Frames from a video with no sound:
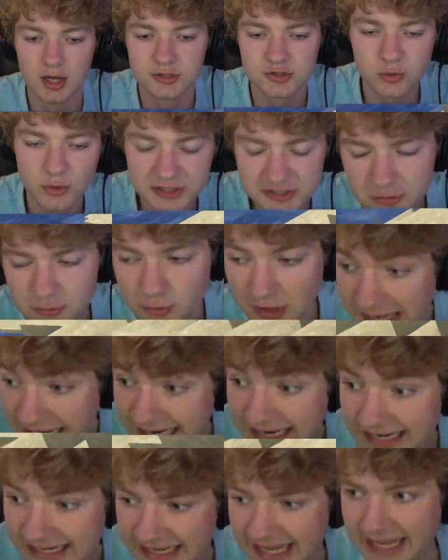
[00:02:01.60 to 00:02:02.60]
Twitter
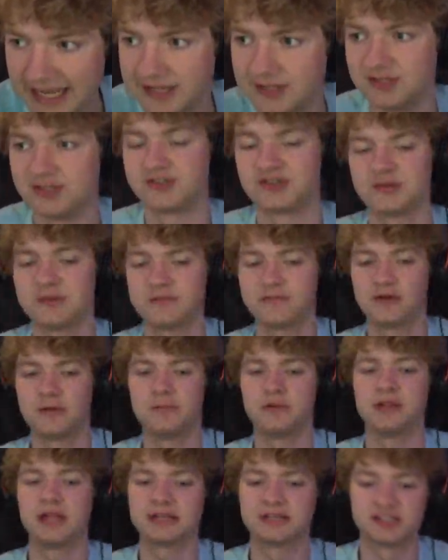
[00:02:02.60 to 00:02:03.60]
really is, from
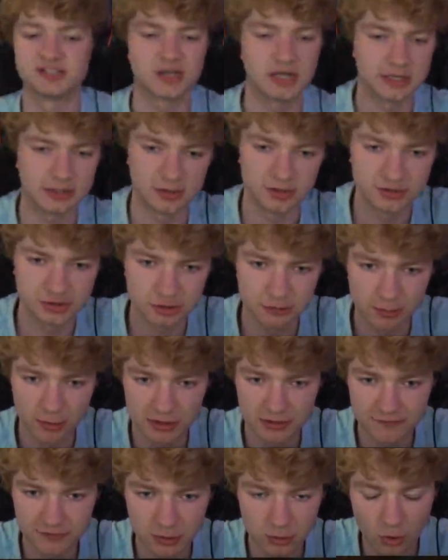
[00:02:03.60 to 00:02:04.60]
a psychological
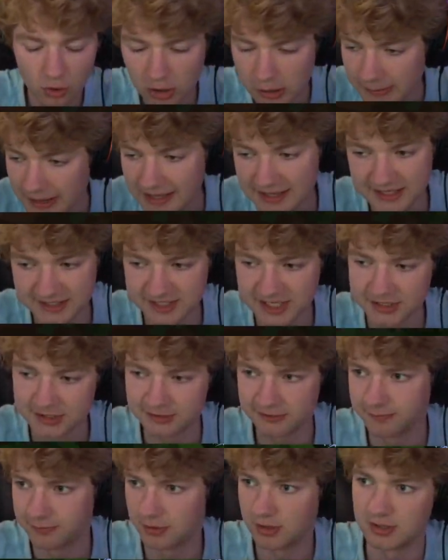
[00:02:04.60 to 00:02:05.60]
point of view, all about that sense
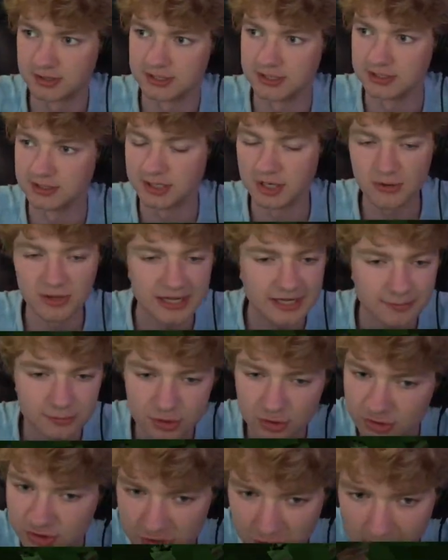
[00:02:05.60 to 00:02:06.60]
of belonging. I'm
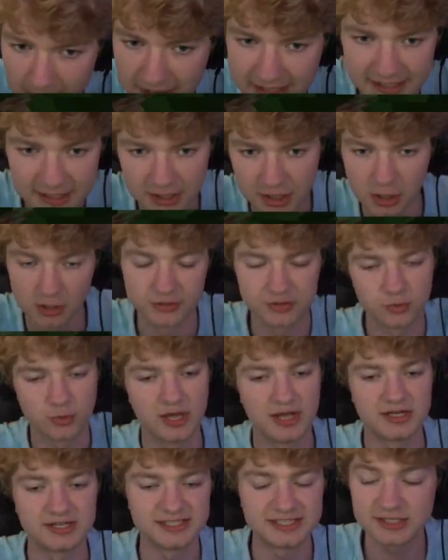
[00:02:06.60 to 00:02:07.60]
sure so many of you go on
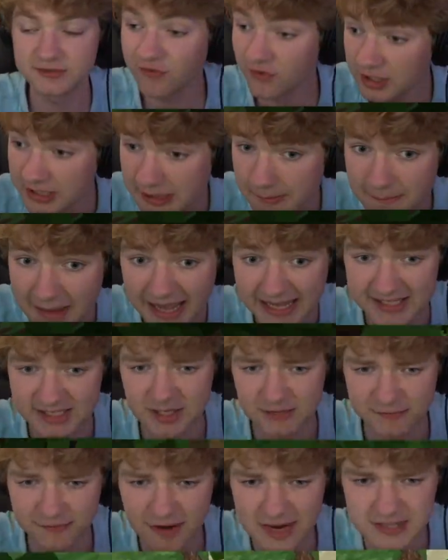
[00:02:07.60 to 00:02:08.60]
Twitter because it's full of your mates
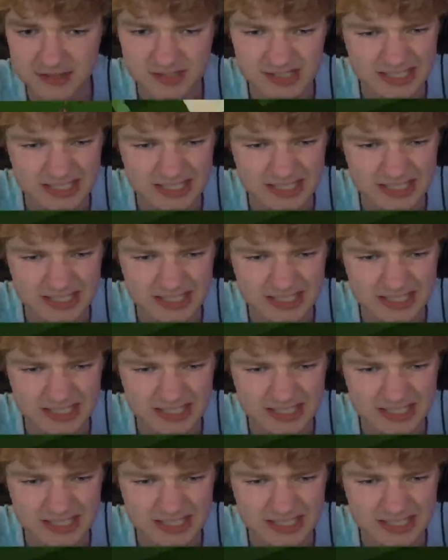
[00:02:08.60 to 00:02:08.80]
and friends, and